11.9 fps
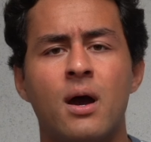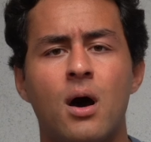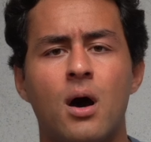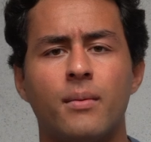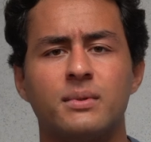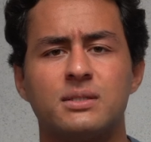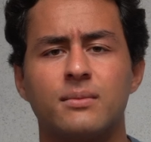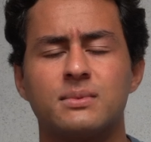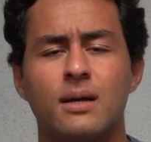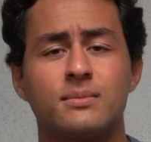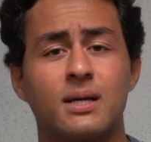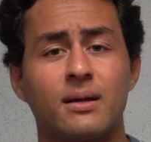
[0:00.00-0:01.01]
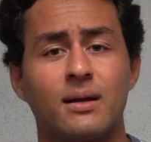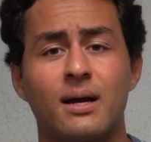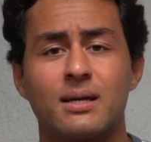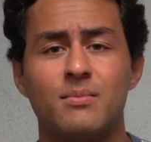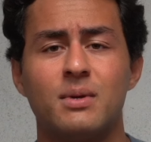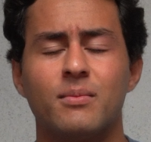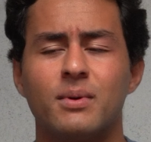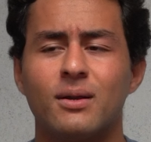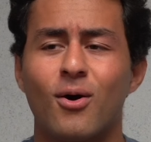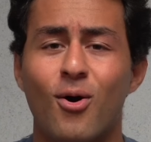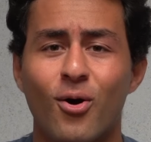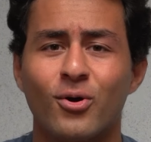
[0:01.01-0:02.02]
um, and sometimes I, I can be a bit
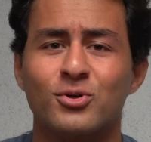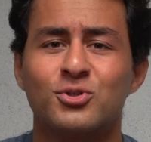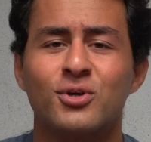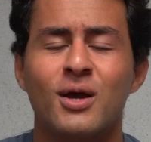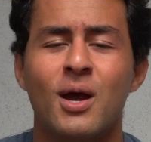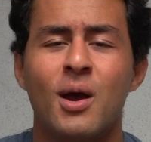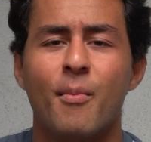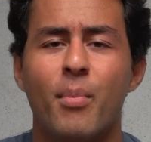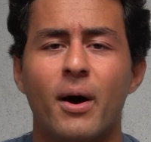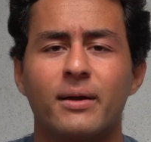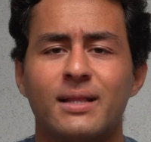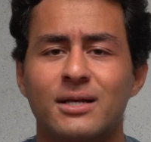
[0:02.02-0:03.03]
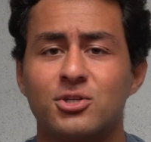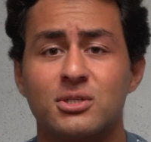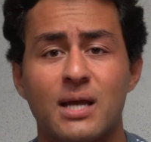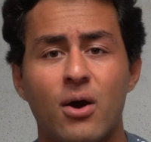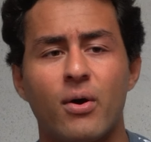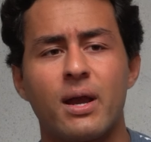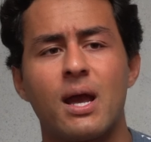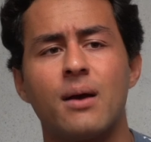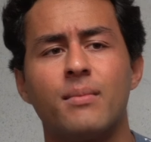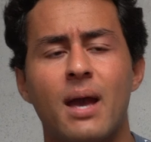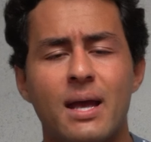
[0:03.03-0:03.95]
harsh, but that's just how I am.